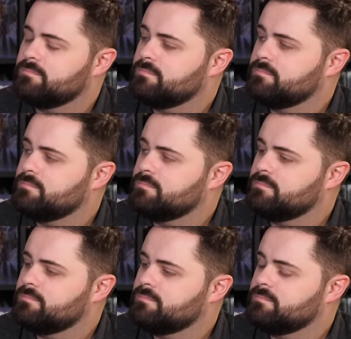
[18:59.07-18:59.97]

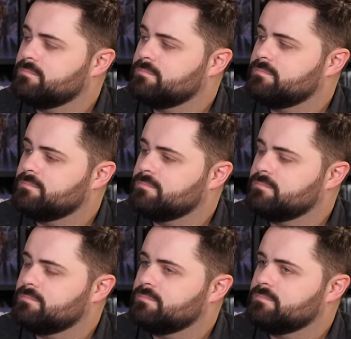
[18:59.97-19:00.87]

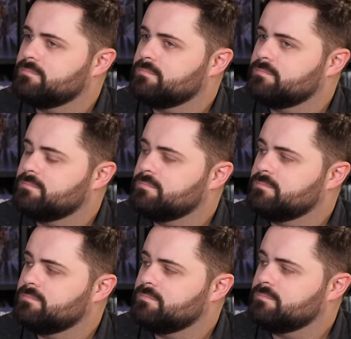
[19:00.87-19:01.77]

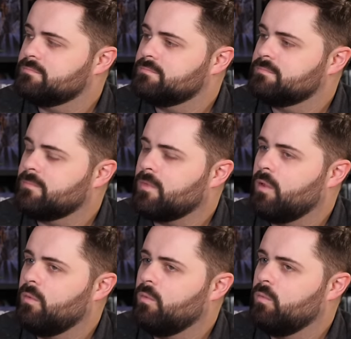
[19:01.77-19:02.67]
This person isn't speaking.